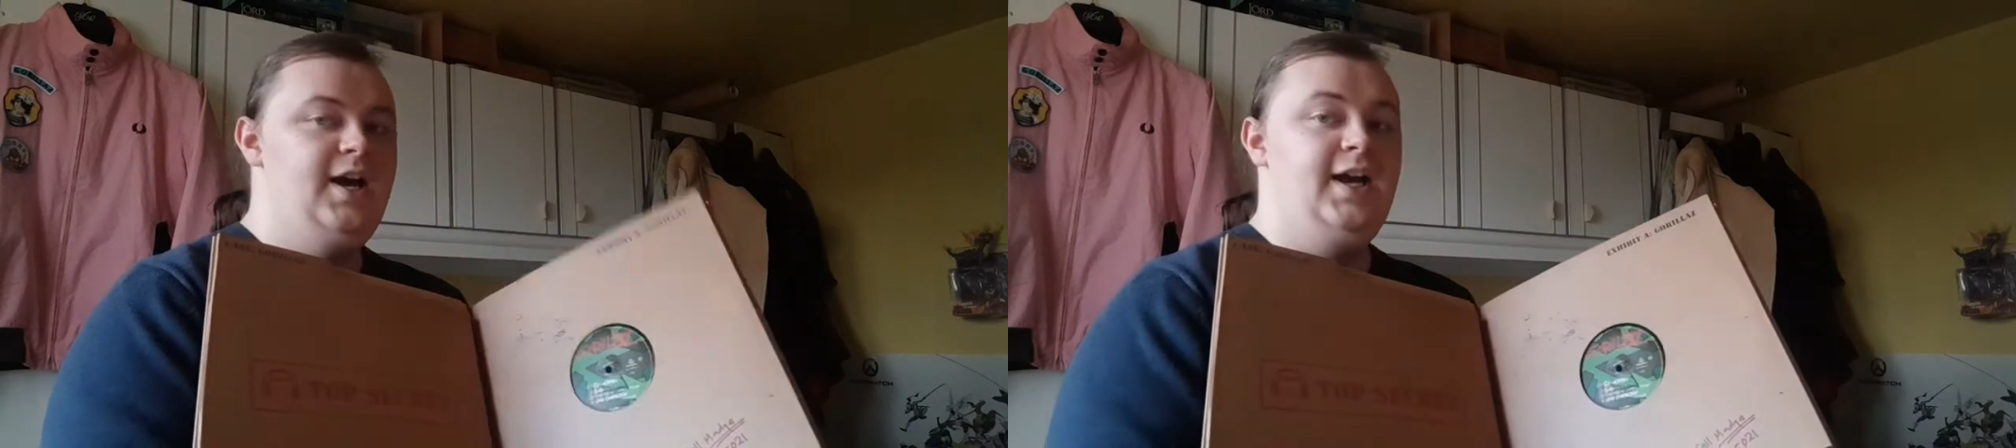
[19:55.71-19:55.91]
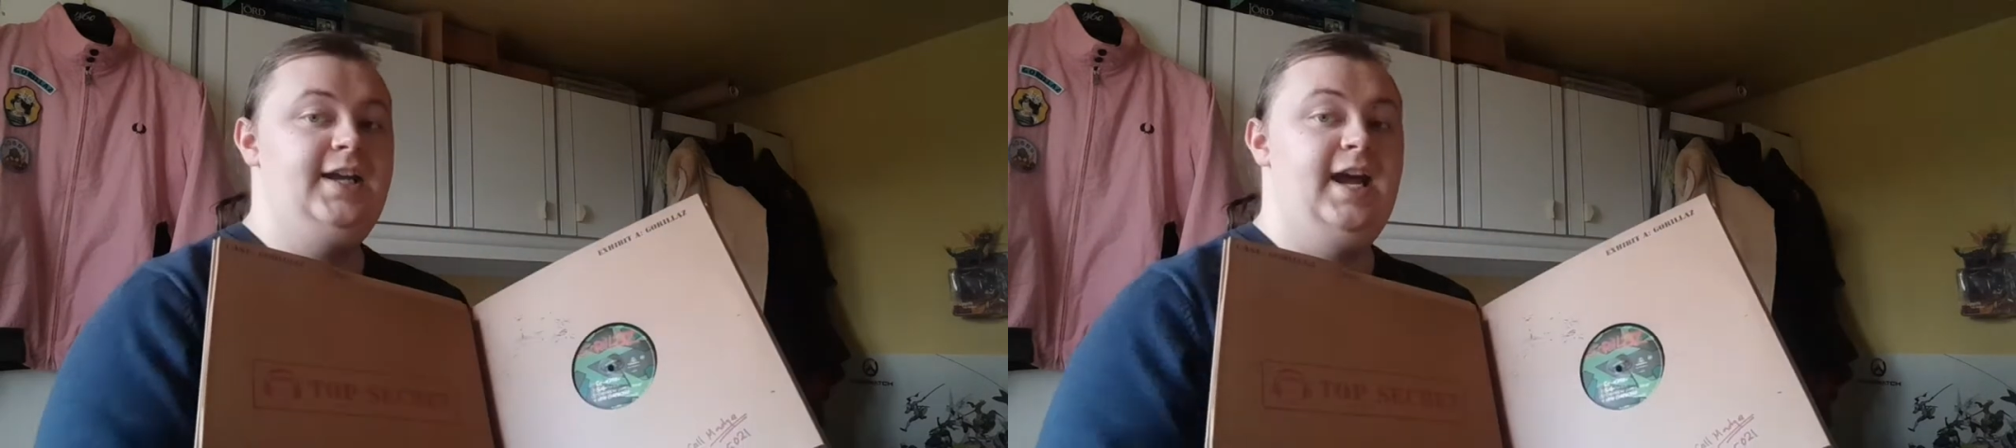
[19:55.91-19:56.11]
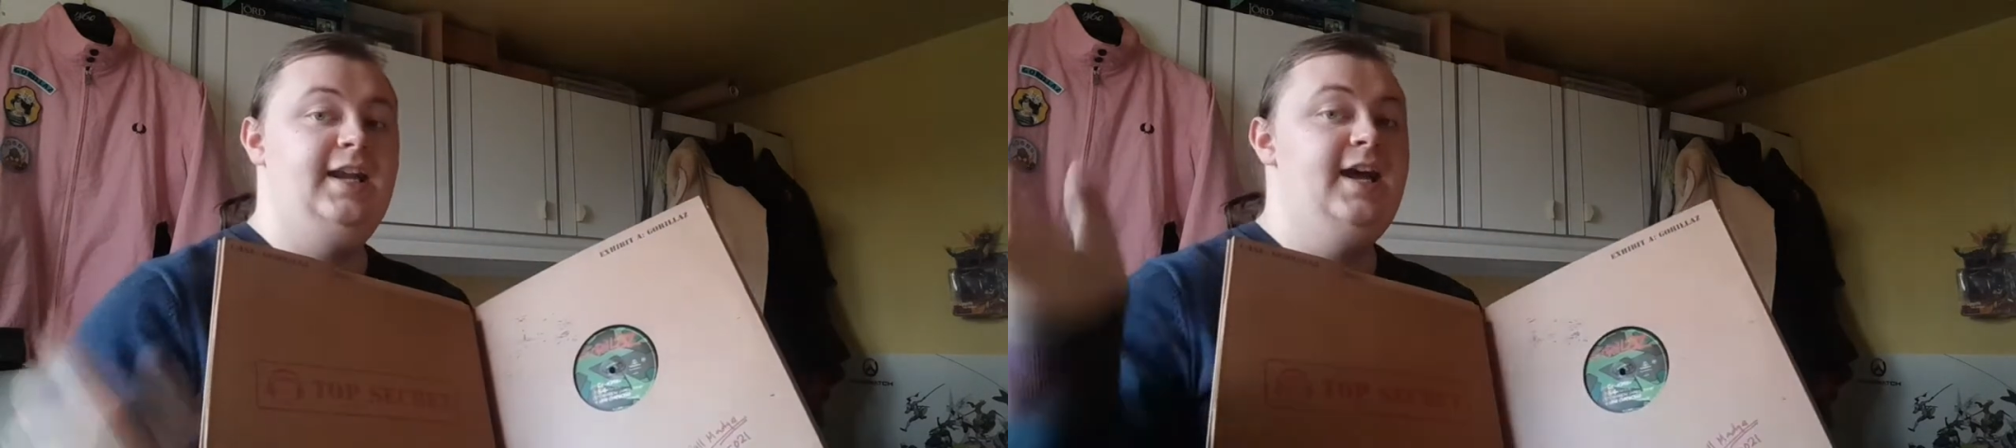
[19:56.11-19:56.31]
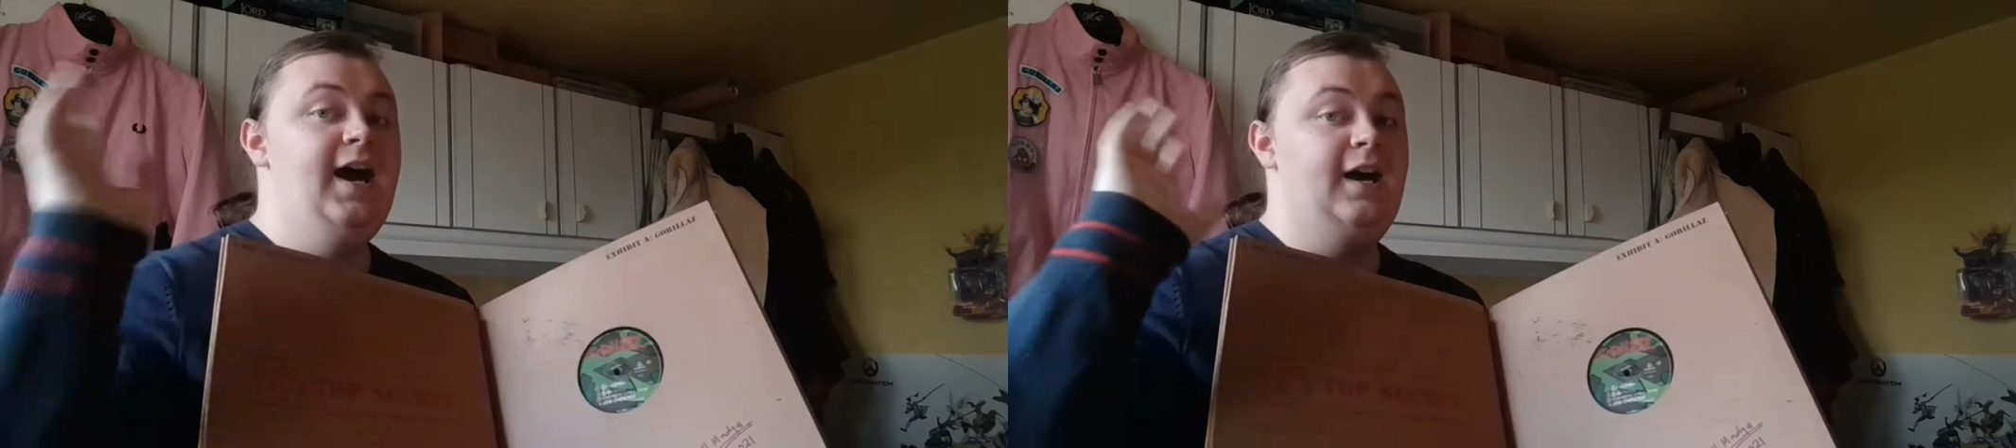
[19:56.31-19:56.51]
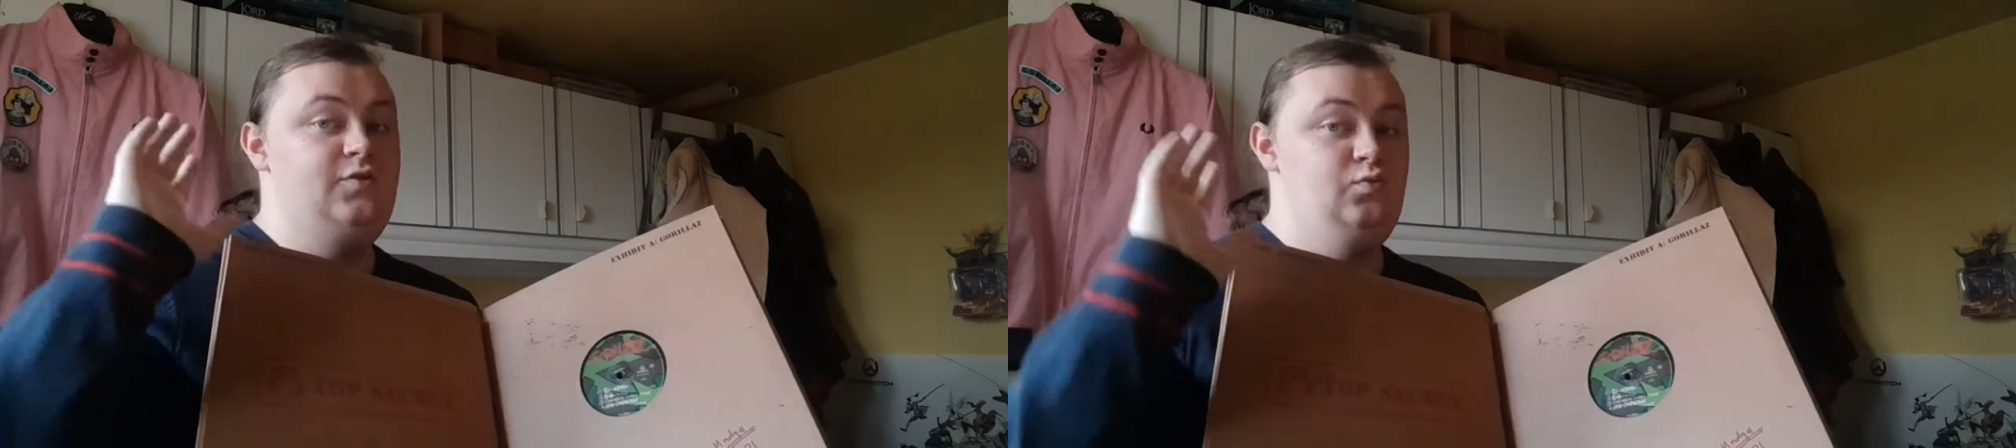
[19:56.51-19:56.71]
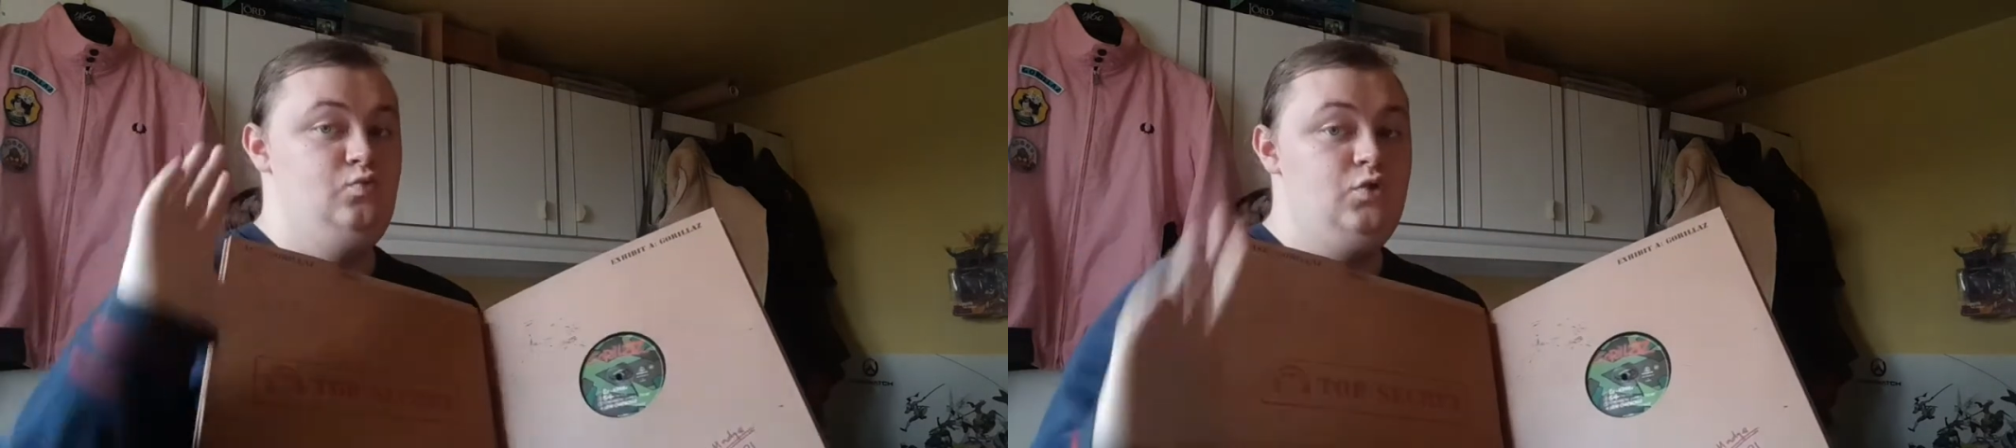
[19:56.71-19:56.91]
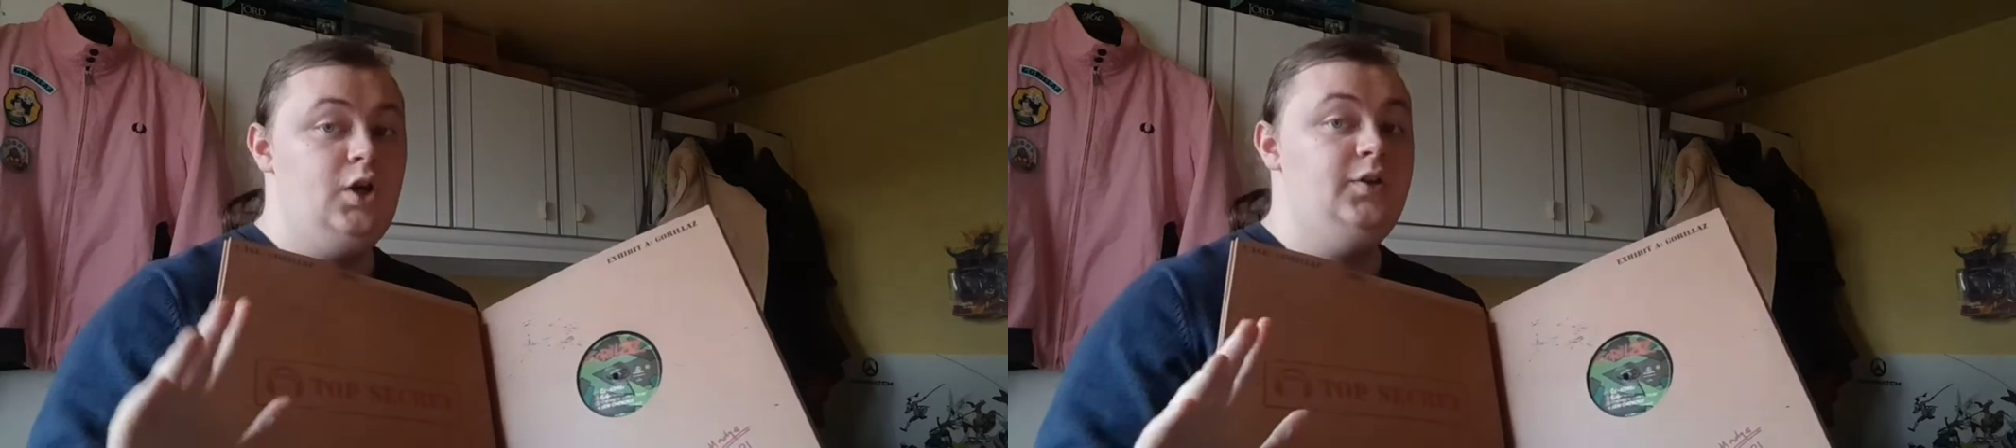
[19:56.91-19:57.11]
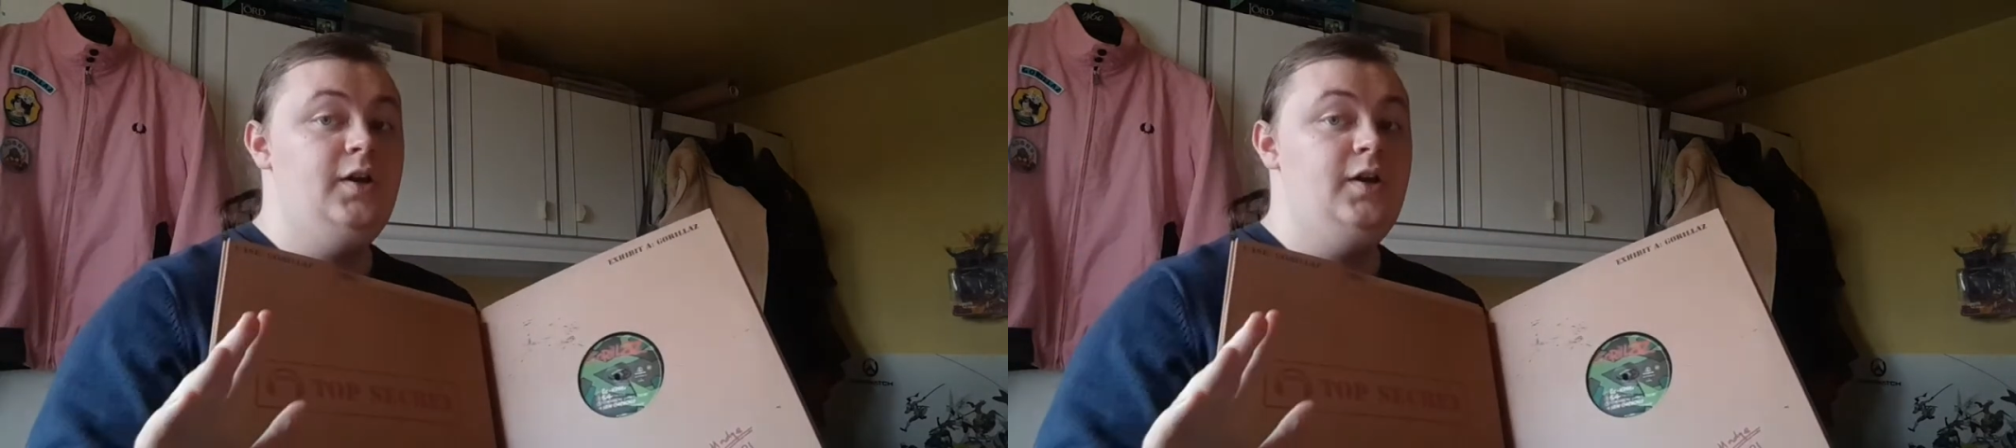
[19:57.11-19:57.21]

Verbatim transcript: Again, I do not